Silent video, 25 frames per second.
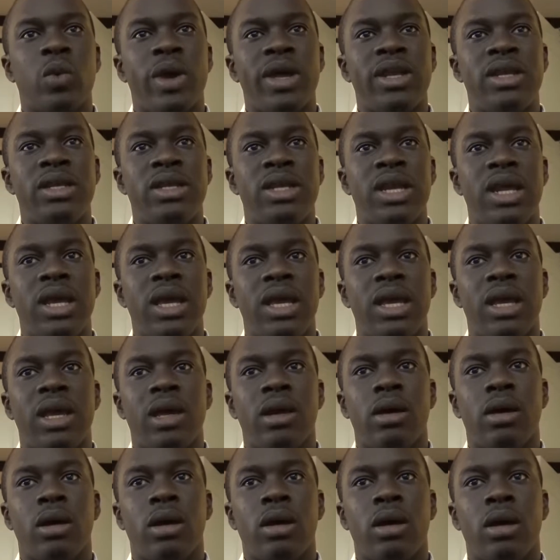when
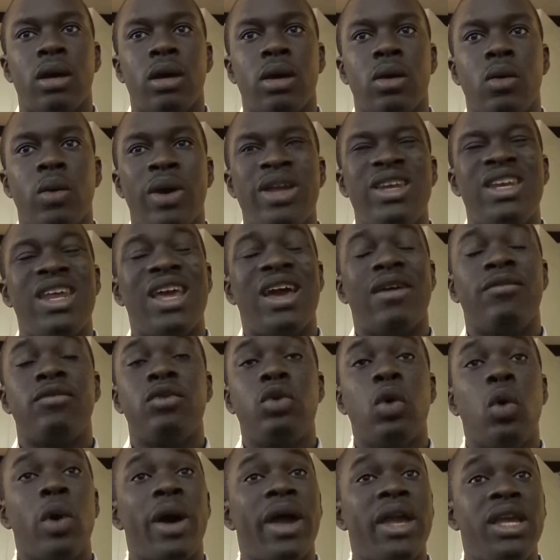they
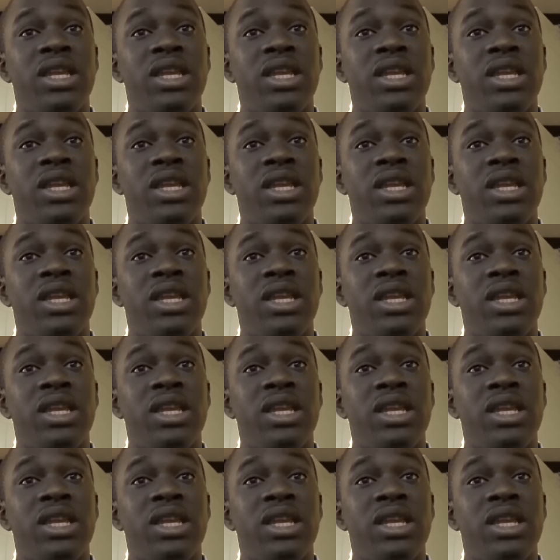have no